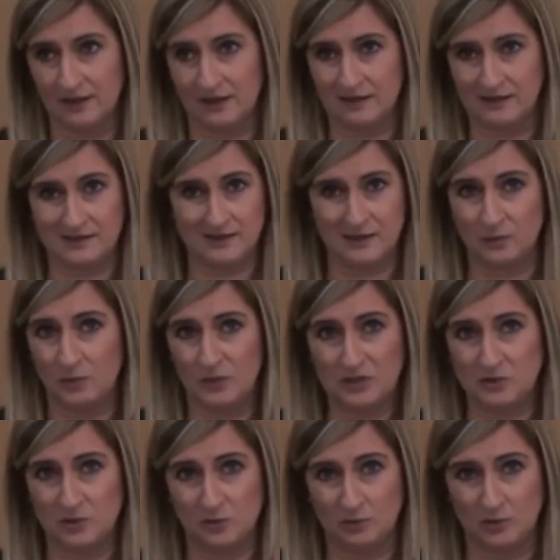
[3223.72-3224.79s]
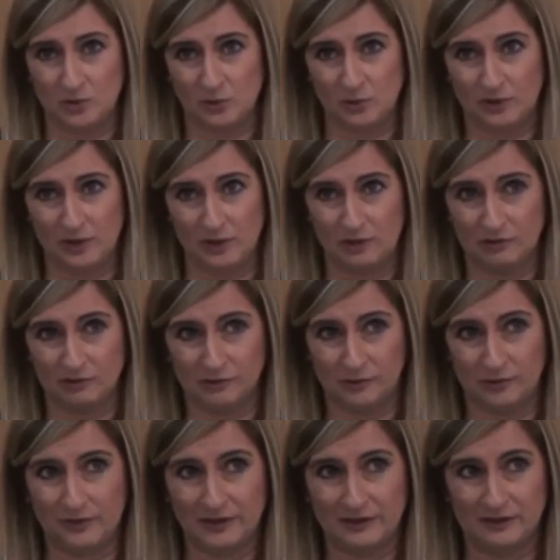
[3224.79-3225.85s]
As I said, we don't know the
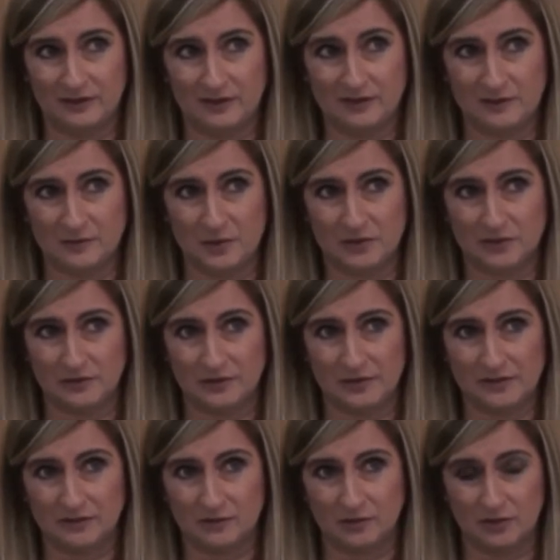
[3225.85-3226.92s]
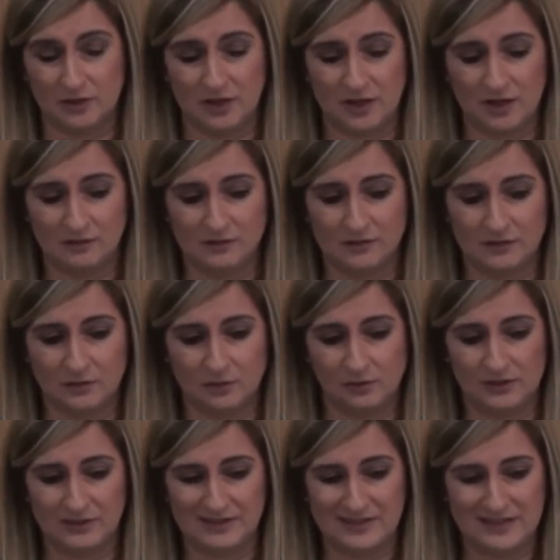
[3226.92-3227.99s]
long-term effect that these smart devices are going to have.
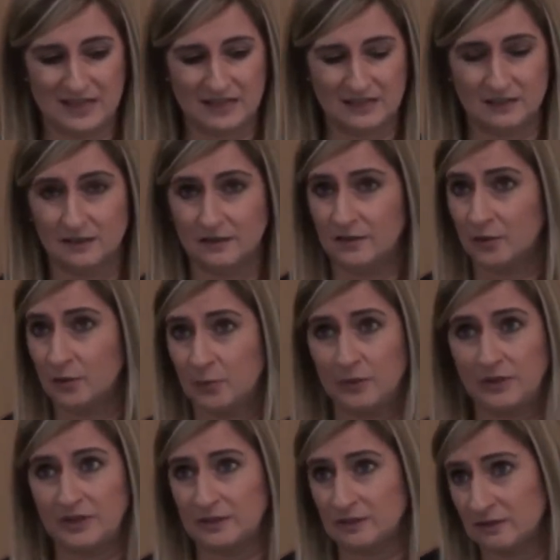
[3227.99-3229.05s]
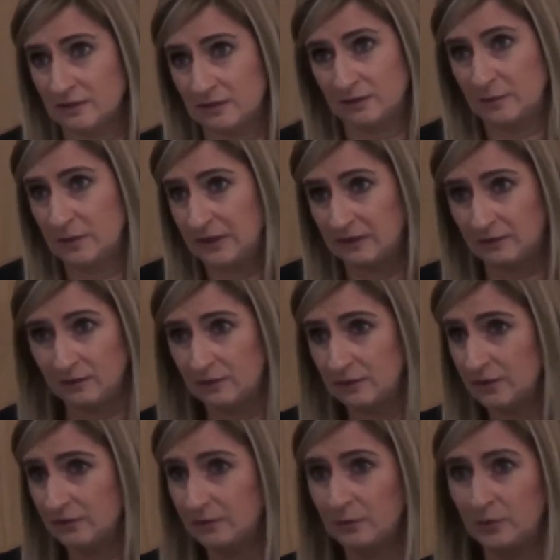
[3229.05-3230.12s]
So, as I said, they're brilliant. I
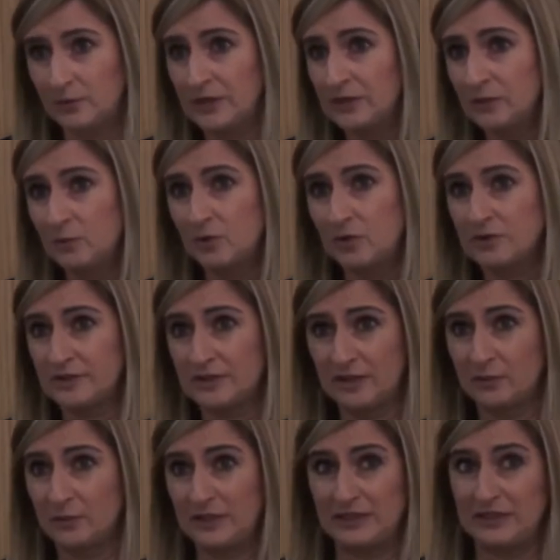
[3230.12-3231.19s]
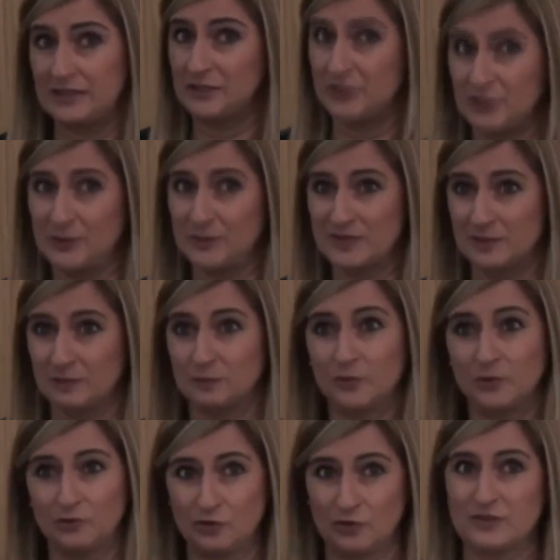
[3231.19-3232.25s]
mean, we're in a world now we need to use them,
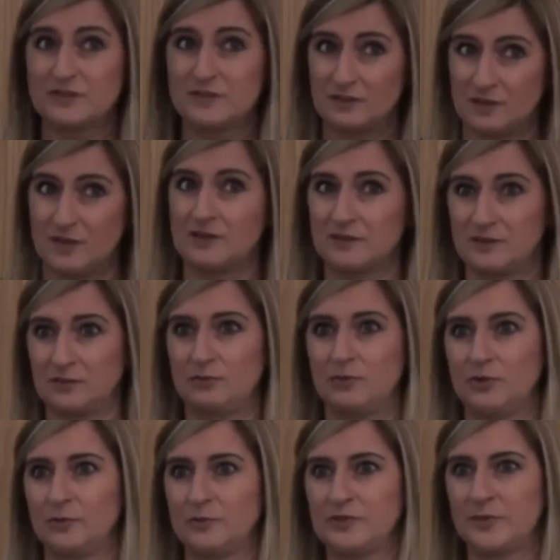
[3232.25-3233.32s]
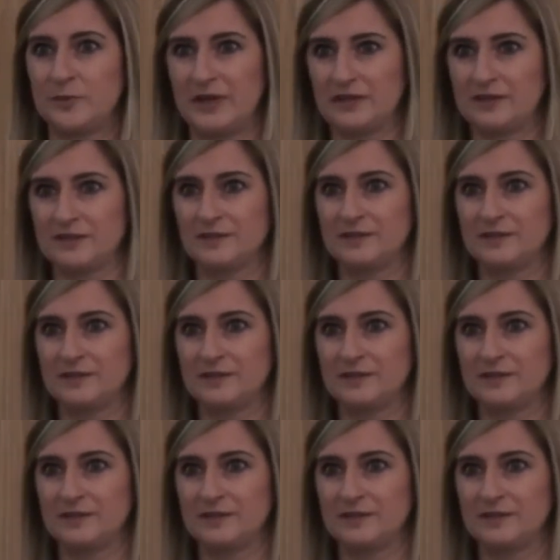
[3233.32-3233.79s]
but just not in the run-up to bed.